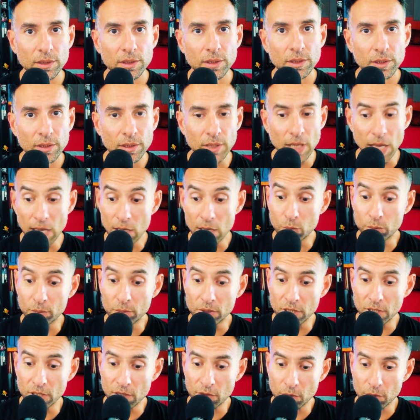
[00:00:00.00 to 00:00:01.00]
I don't
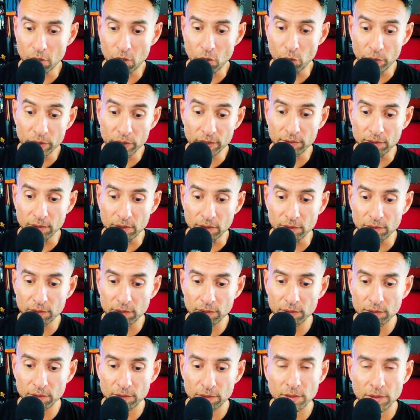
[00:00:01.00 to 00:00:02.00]
believe in
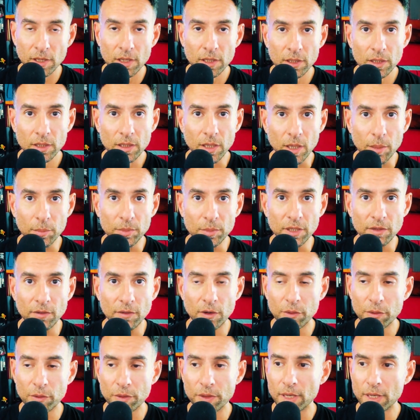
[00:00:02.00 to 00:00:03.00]
coincidences. I believe
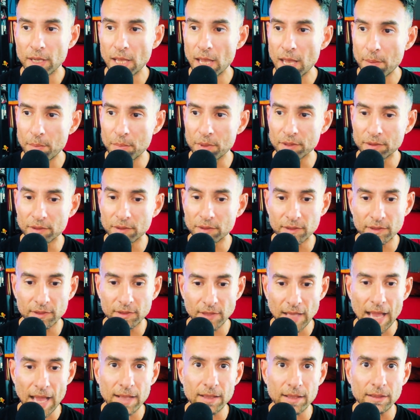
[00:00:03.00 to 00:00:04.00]
everything happens
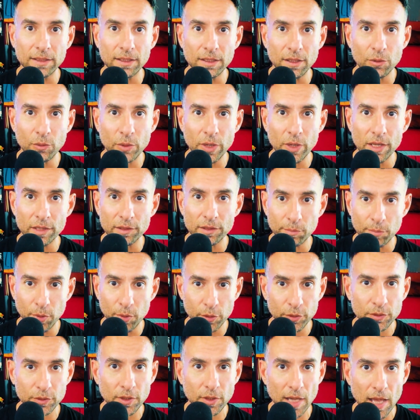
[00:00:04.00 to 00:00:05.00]
exactly the way it's
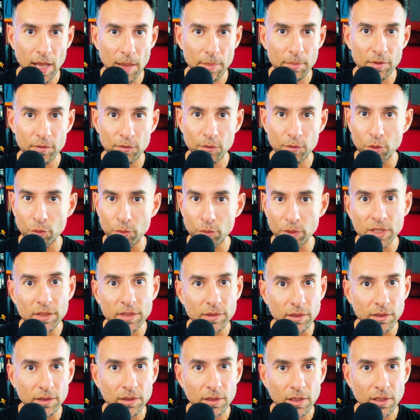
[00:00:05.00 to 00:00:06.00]
supposed to happen for a
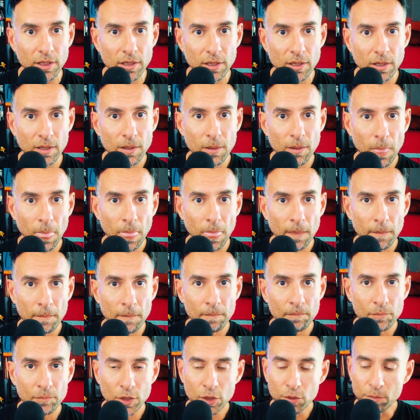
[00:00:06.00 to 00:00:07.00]
reason,
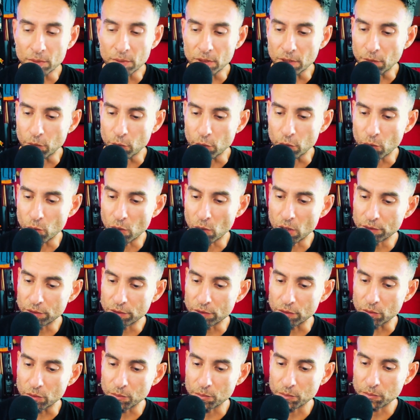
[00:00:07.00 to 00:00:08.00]
but you believe what you want
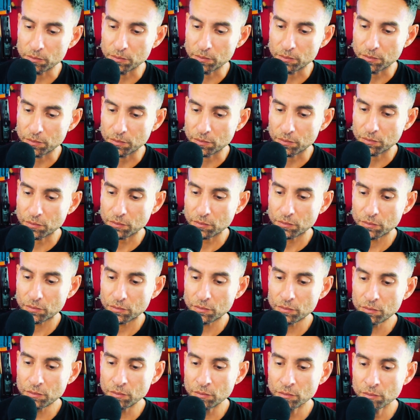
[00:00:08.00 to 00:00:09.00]

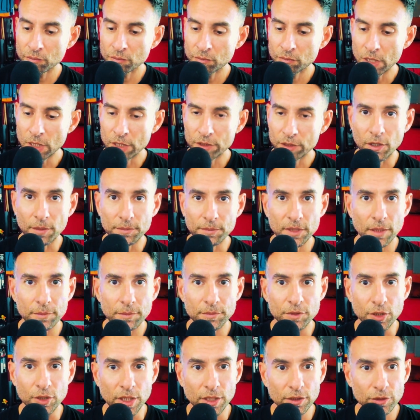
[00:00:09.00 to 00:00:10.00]
to. Sometimes
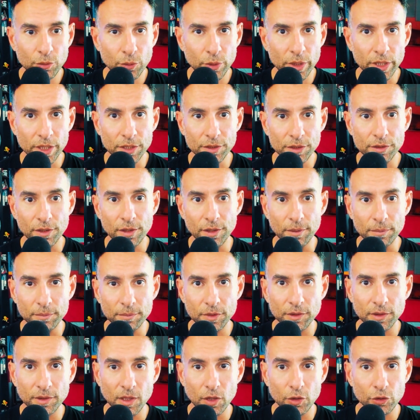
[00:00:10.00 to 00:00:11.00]
you need to run into them to
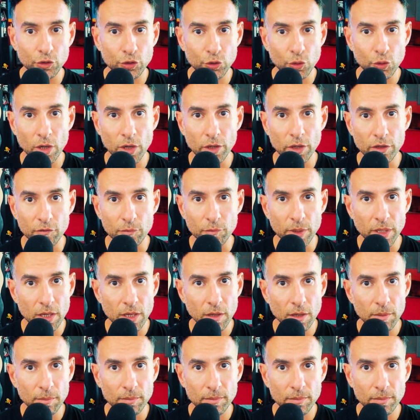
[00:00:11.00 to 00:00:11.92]
see how strong you've become,